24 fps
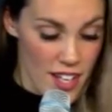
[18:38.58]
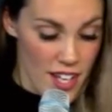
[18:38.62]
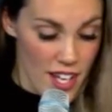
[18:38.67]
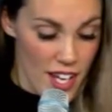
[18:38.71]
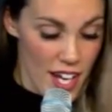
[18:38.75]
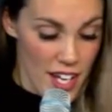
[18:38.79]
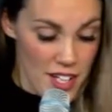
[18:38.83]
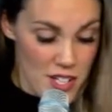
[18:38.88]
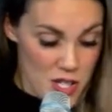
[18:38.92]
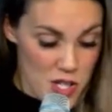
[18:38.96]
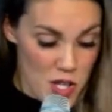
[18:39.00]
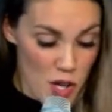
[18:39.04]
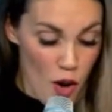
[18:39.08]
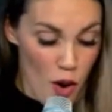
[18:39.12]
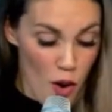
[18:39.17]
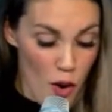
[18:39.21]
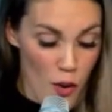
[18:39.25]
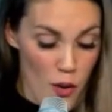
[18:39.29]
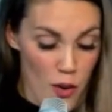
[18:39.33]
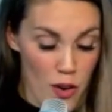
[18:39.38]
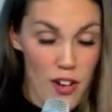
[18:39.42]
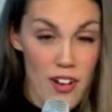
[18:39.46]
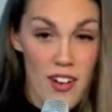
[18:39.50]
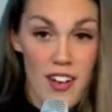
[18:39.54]
And
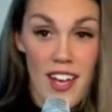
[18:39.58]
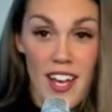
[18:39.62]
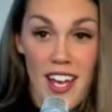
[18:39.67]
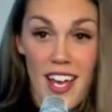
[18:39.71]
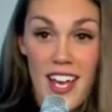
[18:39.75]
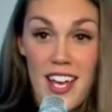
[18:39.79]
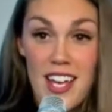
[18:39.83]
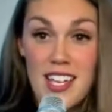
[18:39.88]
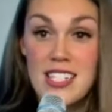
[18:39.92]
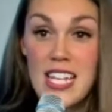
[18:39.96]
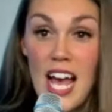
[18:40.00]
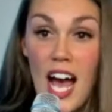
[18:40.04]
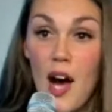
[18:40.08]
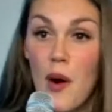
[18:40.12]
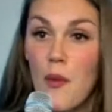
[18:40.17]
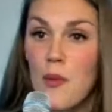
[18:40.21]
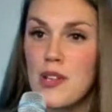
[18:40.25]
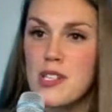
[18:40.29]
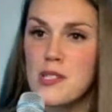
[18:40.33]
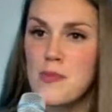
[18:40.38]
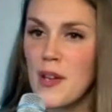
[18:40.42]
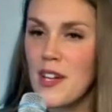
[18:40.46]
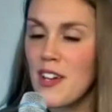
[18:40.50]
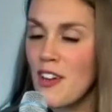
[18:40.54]
so, is that how we
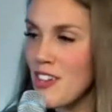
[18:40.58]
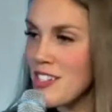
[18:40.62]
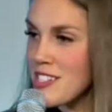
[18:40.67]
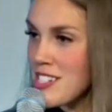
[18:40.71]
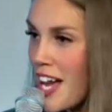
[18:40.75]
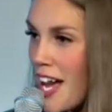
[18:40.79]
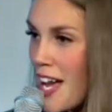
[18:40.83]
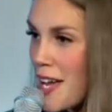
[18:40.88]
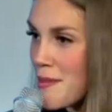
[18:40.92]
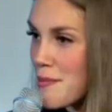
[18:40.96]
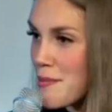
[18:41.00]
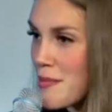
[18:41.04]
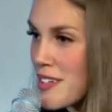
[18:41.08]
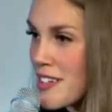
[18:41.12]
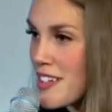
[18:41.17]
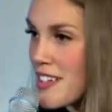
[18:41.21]
spend our time?